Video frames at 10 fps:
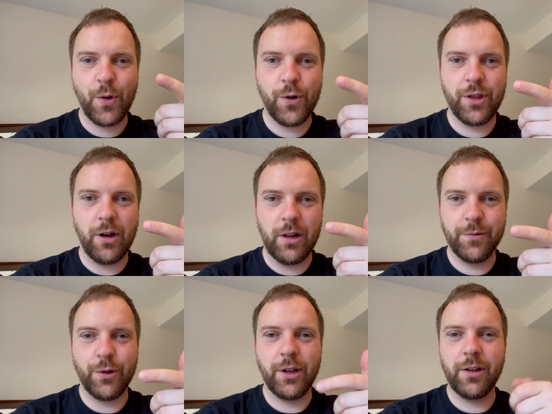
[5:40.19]
or the
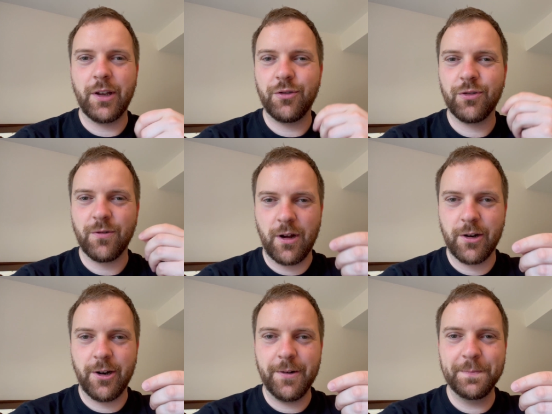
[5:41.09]
olive oil is
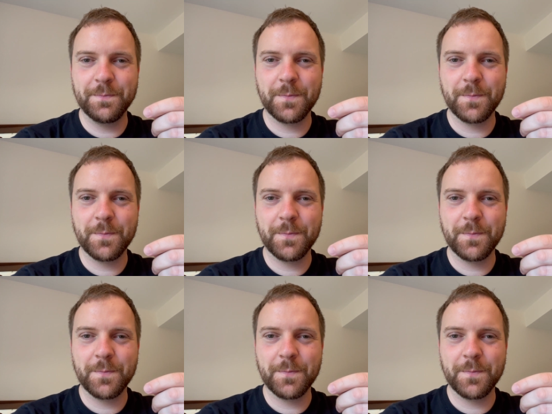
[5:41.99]
stronger.